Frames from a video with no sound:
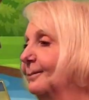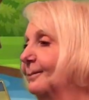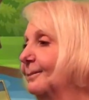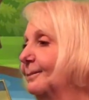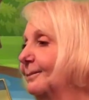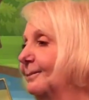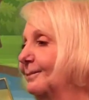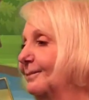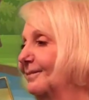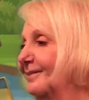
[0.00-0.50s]

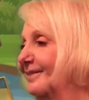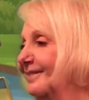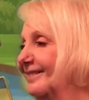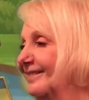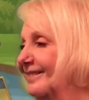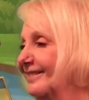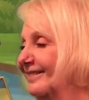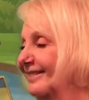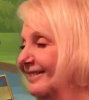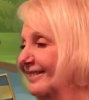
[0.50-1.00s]

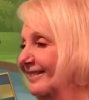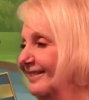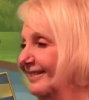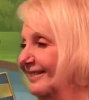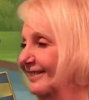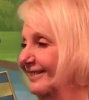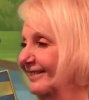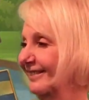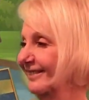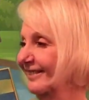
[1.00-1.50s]

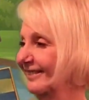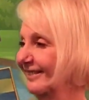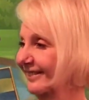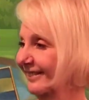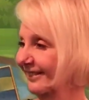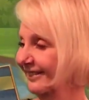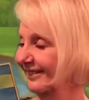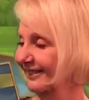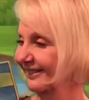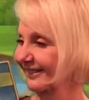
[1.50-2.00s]

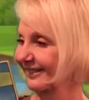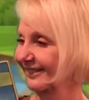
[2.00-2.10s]
Nobody speaks.